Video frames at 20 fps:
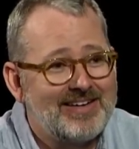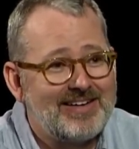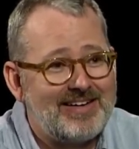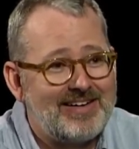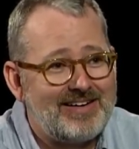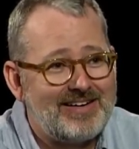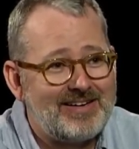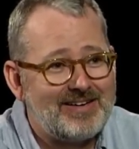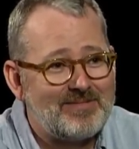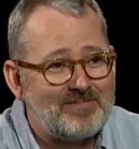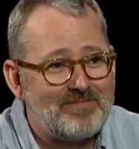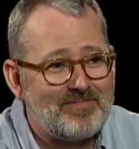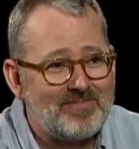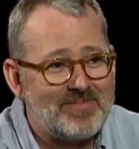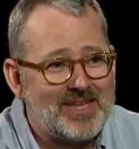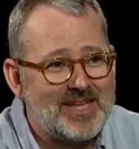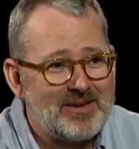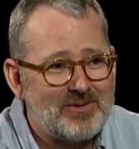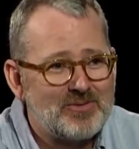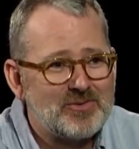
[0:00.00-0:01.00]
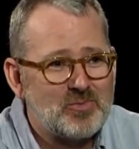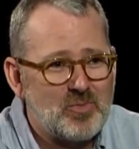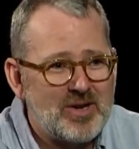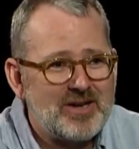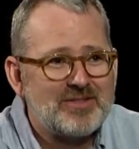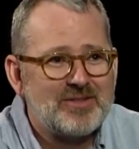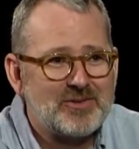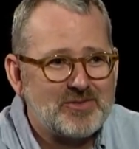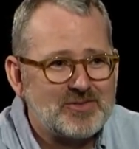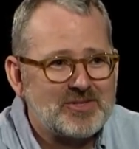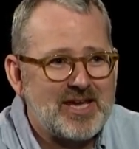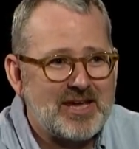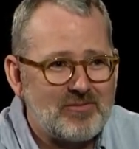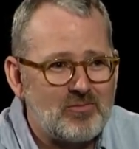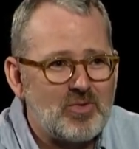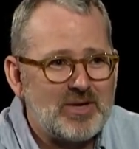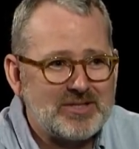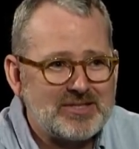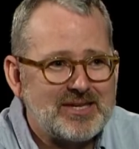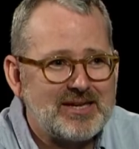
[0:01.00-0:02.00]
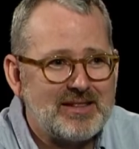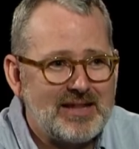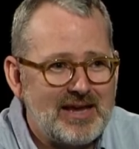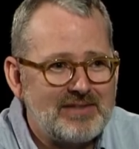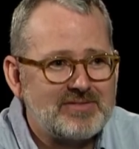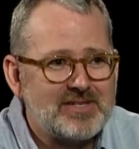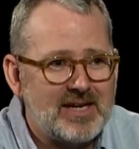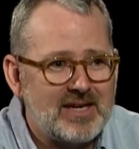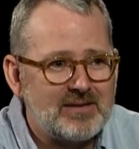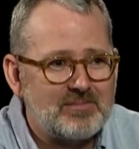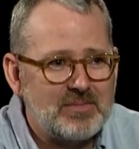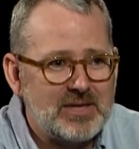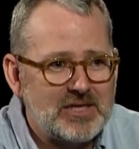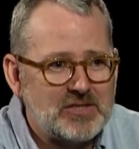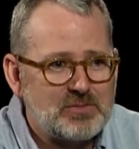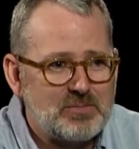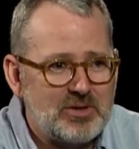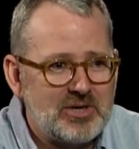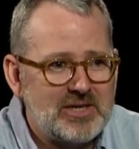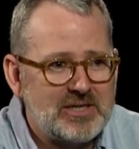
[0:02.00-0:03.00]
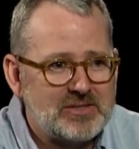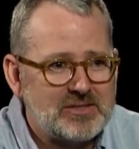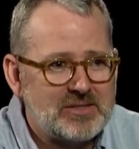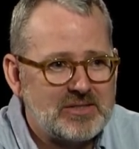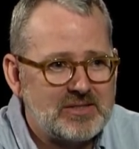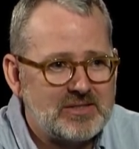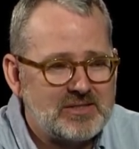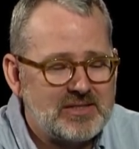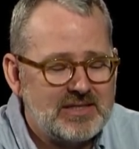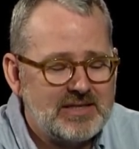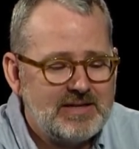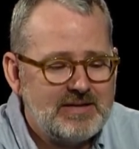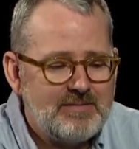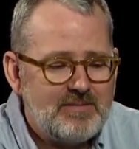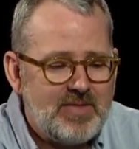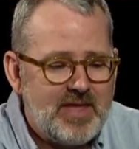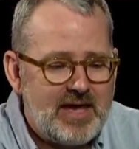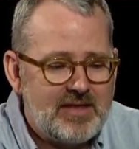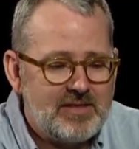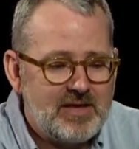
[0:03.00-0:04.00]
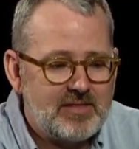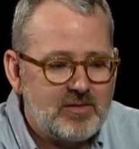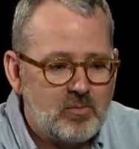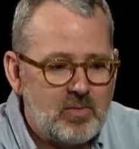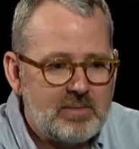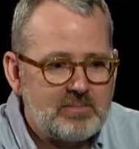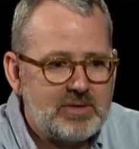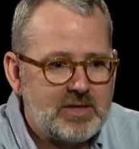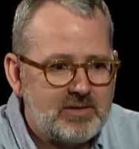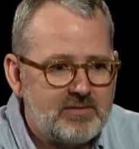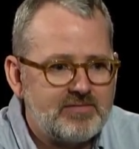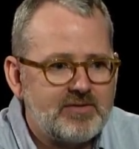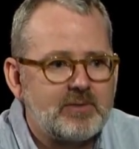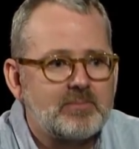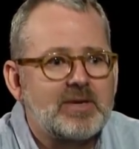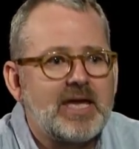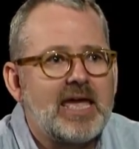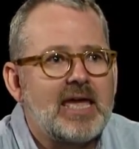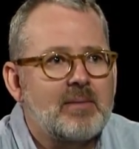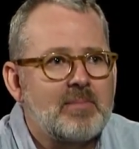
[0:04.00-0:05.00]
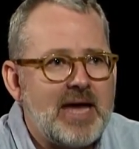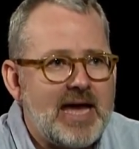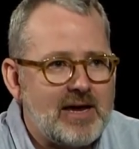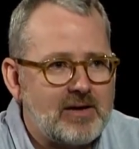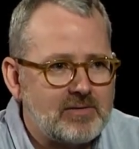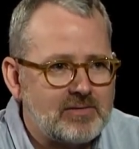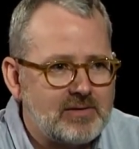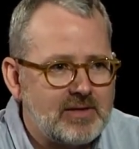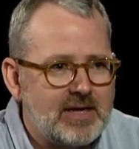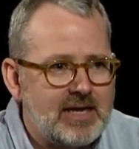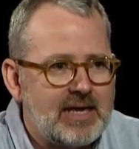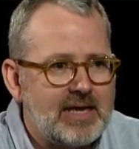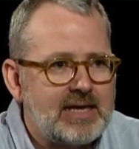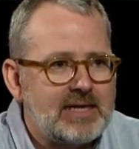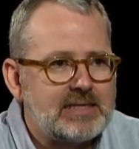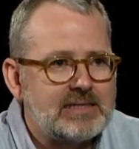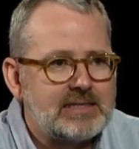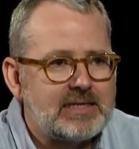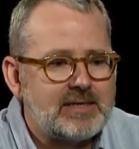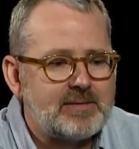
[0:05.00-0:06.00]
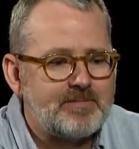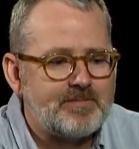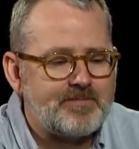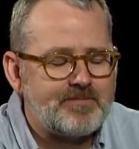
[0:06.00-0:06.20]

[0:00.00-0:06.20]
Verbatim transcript: Um, it was one of those kind of once in a lifetime experiences. And then the women of the film came out, and um,